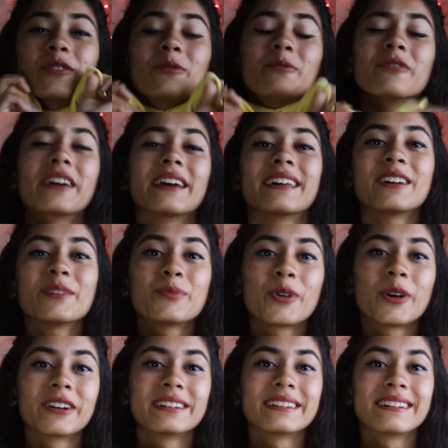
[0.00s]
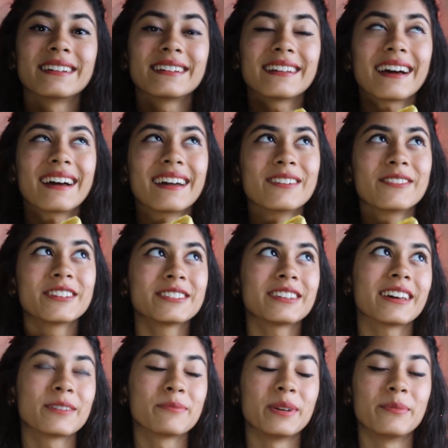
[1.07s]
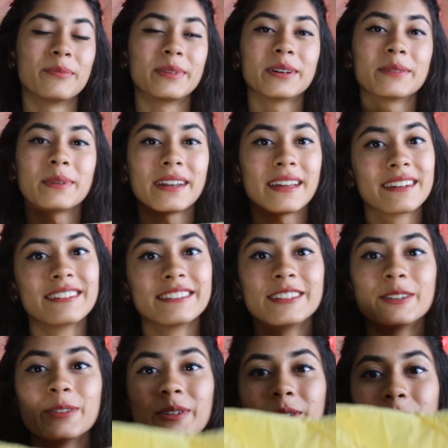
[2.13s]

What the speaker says: from where I bought it. I wish I remembered, but I really don't